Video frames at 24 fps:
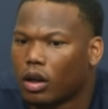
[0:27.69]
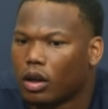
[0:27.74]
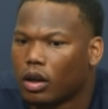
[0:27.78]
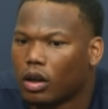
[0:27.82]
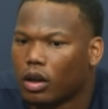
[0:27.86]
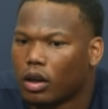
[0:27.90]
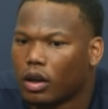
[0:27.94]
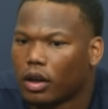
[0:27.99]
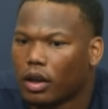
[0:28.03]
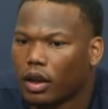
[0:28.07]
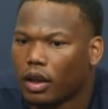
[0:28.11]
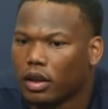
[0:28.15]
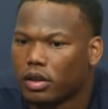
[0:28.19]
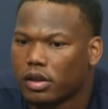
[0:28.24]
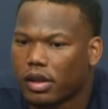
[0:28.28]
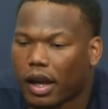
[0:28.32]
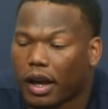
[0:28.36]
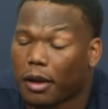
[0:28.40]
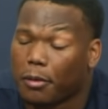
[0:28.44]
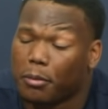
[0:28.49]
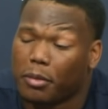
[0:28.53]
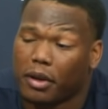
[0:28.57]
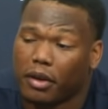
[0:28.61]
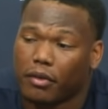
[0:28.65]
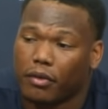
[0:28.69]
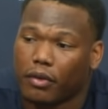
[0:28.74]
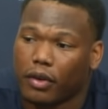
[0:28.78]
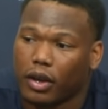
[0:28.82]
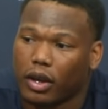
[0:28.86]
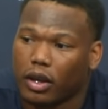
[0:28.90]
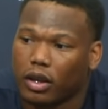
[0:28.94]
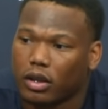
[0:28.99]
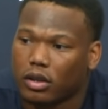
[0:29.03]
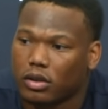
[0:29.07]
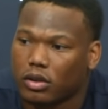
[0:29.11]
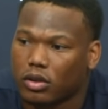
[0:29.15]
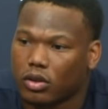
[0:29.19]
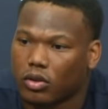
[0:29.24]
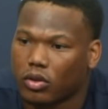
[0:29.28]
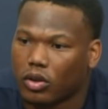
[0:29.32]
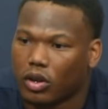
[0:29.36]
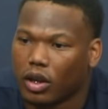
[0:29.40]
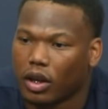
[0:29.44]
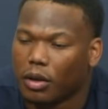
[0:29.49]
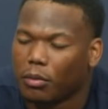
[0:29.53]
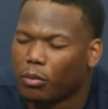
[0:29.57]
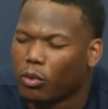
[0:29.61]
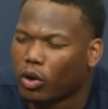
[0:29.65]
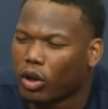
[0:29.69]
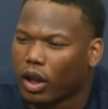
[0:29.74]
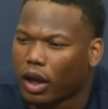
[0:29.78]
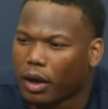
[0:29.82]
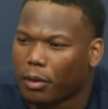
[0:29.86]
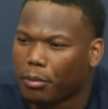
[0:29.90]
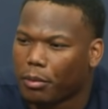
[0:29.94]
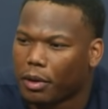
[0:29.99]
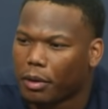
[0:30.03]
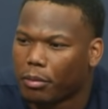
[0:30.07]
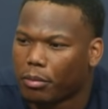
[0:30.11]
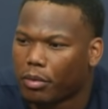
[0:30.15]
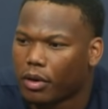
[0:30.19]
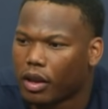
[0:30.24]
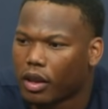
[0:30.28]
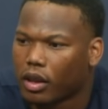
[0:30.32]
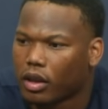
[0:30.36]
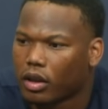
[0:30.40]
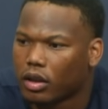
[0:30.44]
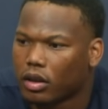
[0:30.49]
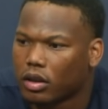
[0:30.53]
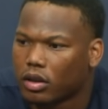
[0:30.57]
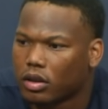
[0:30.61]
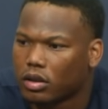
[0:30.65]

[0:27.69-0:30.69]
Uh, he's like a big vet, so he's more like a big brother.